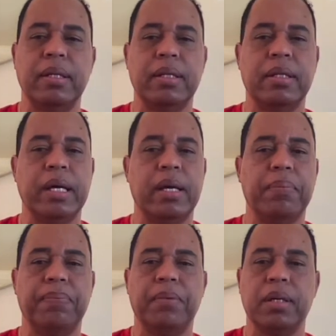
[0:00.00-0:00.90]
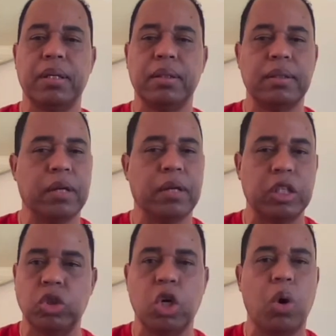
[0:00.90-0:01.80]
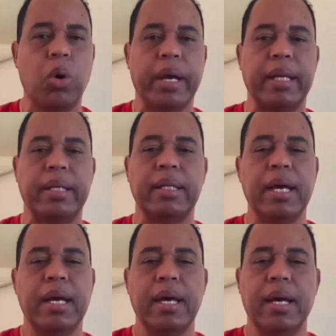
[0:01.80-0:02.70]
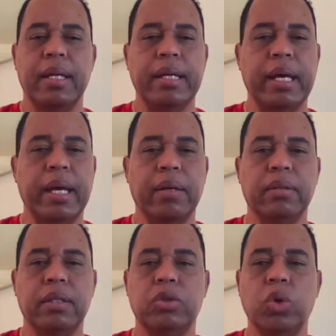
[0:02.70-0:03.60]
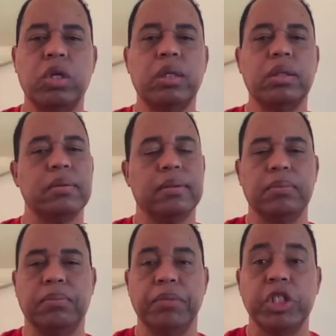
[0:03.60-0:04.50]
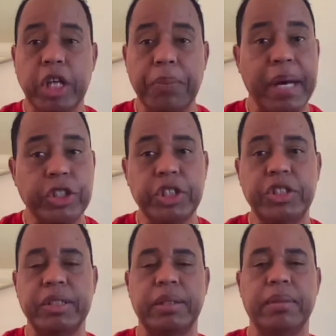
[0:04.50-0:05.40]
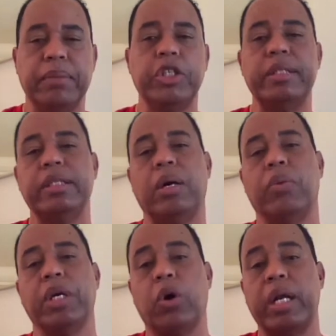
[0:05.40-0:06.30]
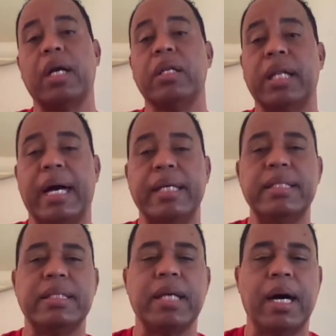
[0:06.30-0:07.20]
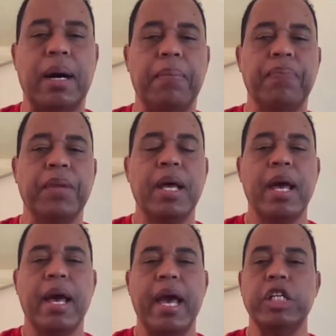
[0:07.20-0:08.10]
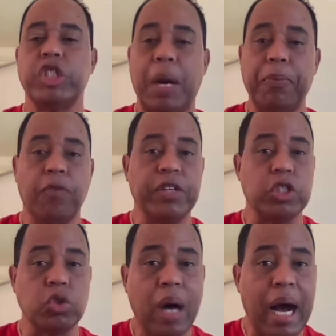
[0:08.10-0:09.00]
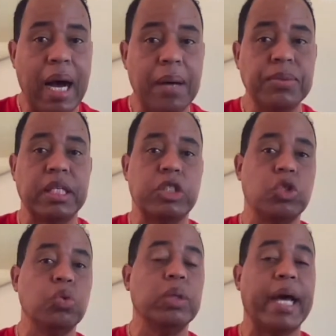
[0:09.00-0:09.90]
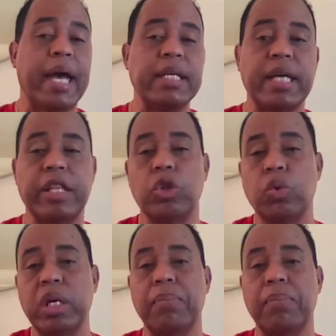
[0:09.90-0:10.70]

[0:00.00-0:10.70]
they got to know, and they took machetes, or we call it cutlass, and they chopped off his 2 arms and his 2 legs and threw him